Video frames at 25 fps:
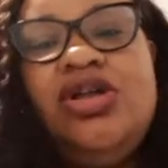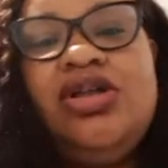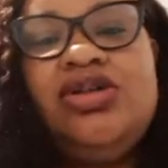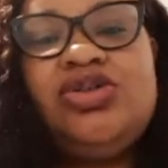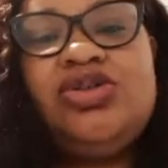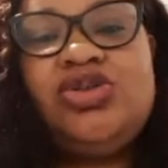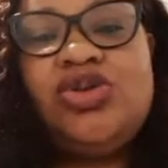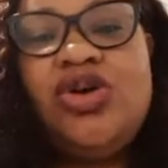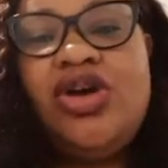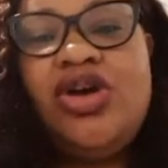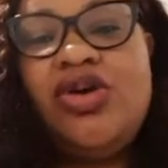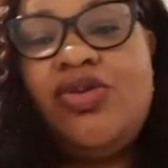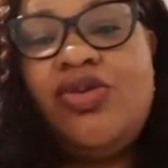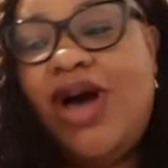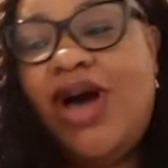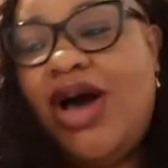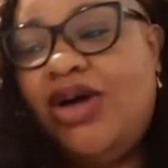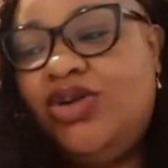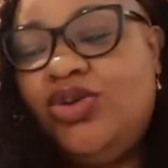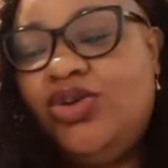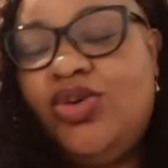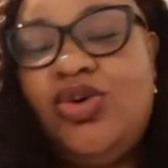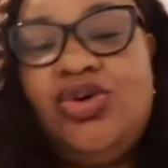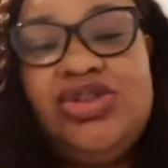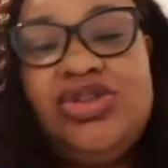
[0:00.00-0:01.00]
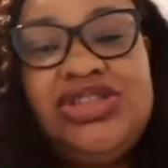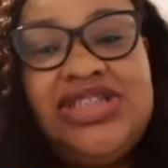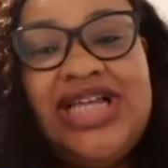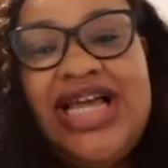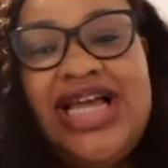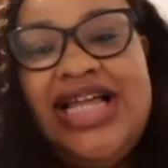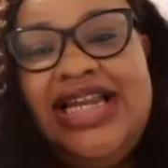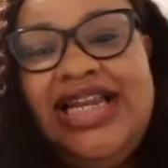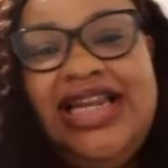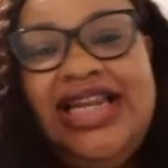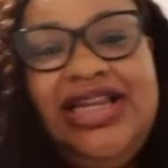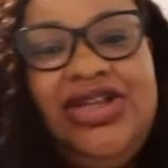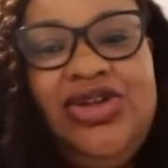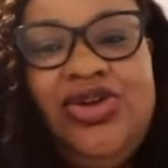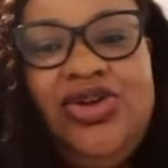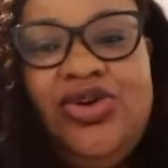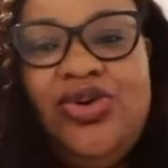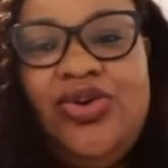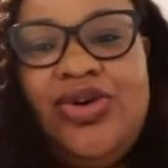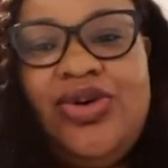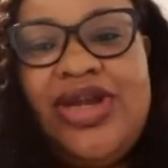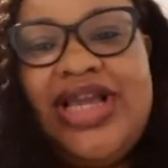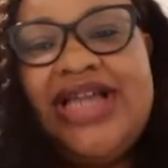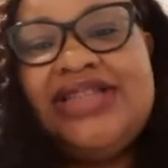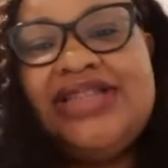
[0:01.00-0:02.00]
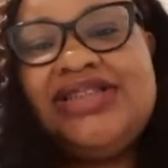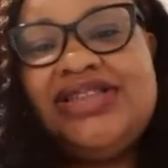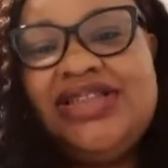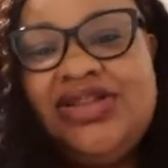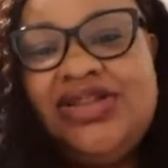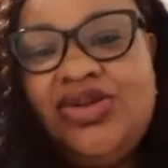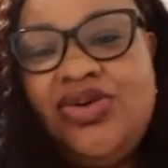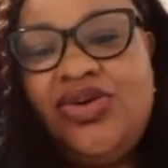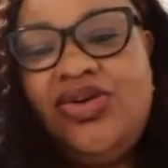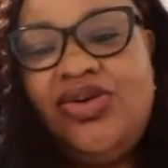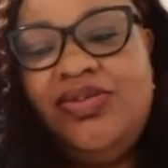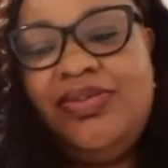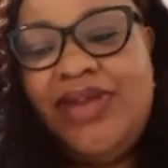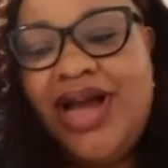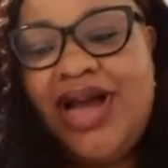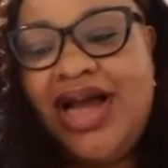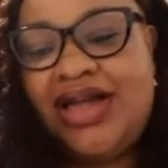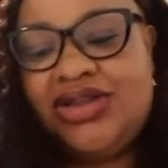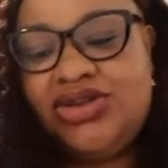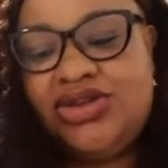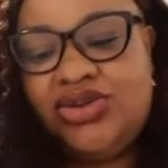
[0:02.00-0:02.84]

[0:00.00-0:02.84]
sowing wild oats and getting none back.